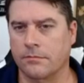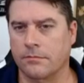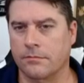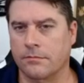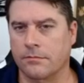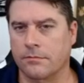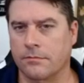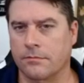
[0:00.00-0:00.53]

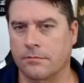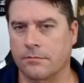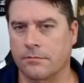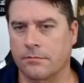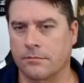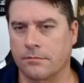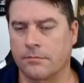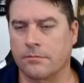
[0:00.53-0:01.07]

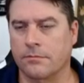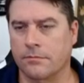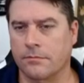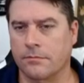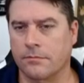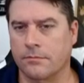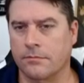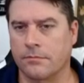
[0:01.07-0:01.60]

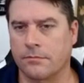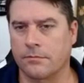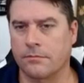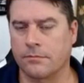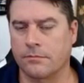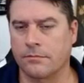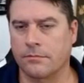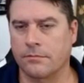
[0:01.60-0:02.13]

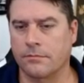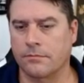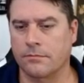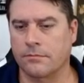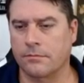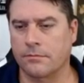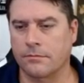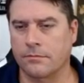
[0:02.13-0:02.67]

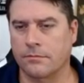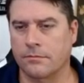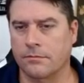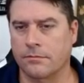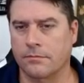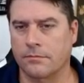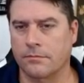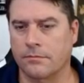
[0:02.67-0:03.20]

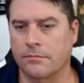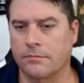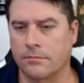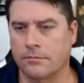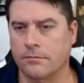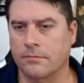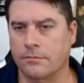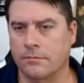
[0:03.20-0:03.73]

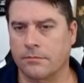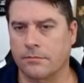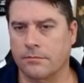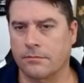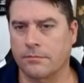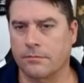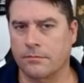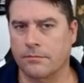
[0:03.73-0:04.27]

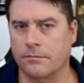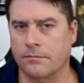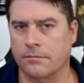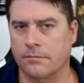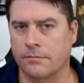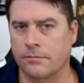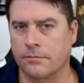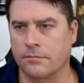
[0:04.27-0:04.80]

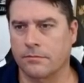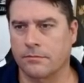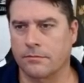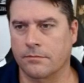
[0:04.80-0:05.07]
(silent)